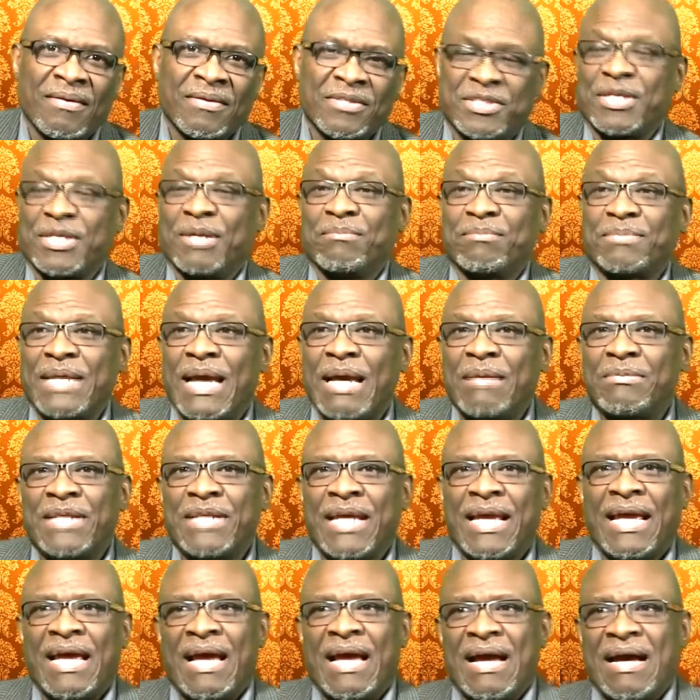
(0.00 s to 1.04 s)
Sometimes
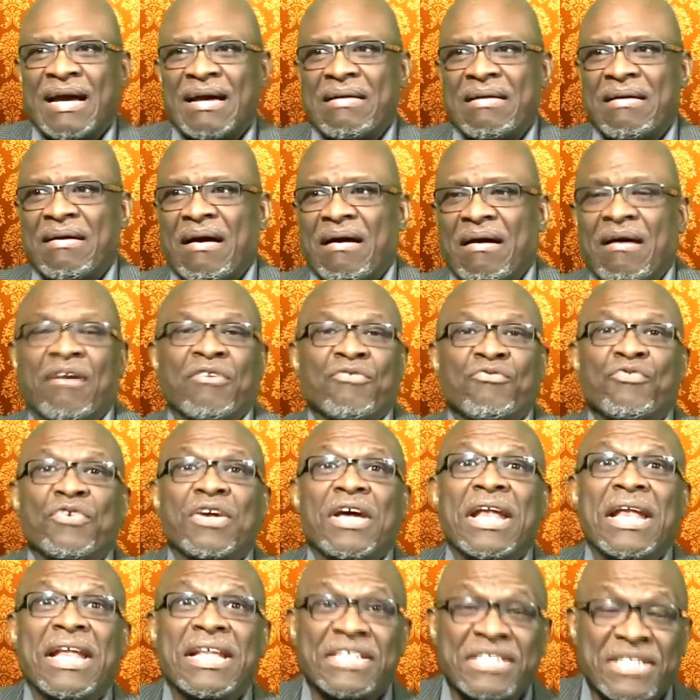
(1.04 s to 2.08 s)
they're
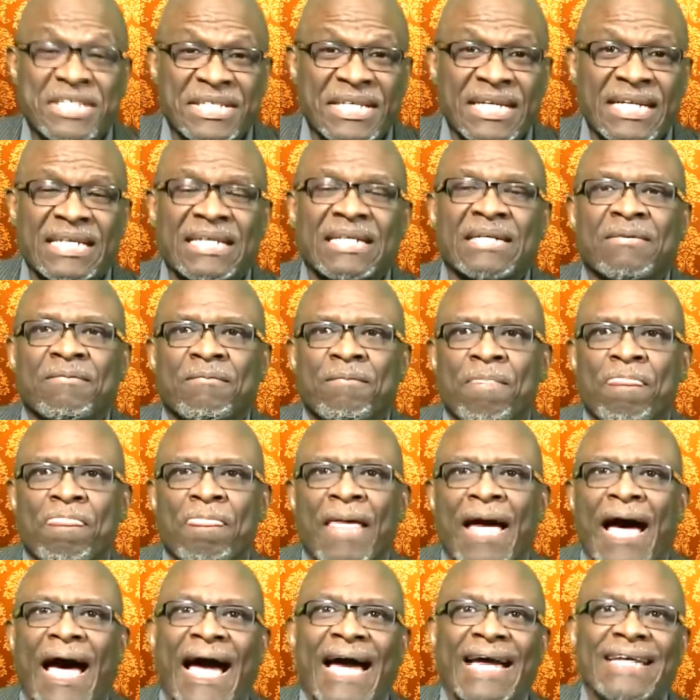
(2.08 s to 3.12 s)
unrealistic,
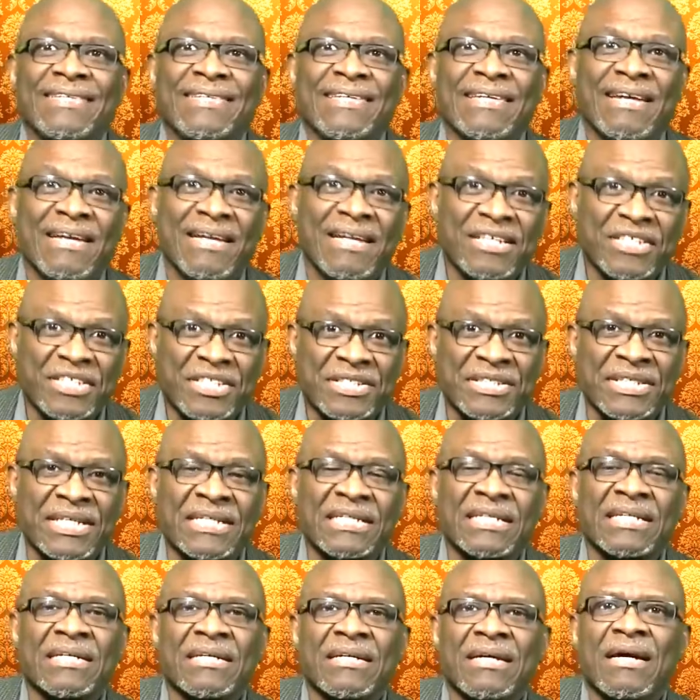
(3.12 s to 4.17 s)

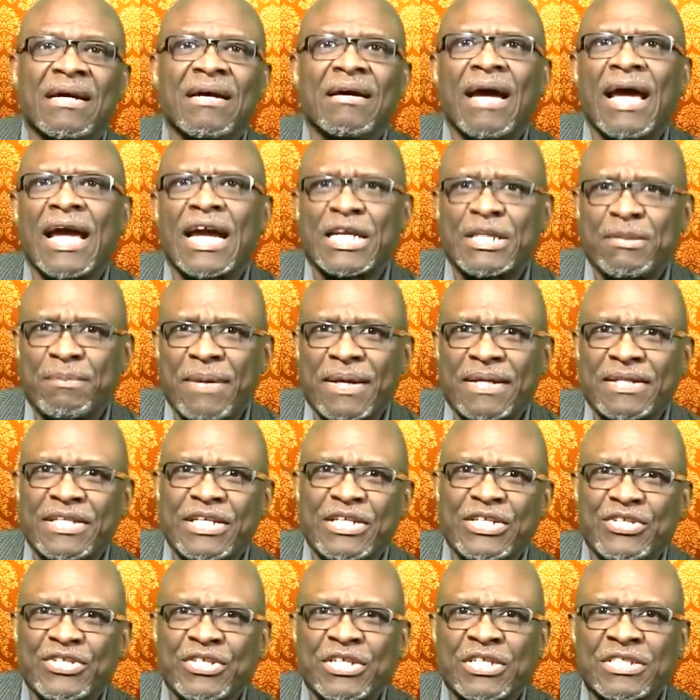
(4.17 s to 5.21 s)
idealistic
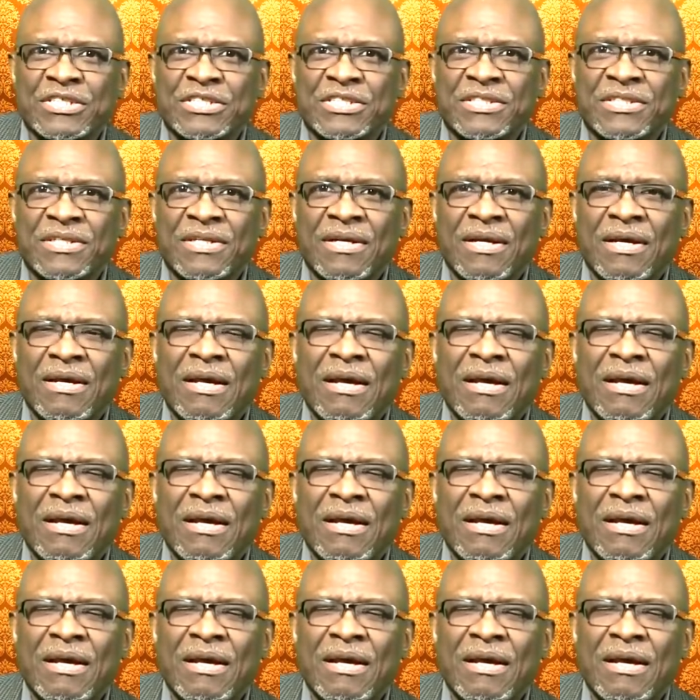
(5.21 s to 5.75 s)
expectations.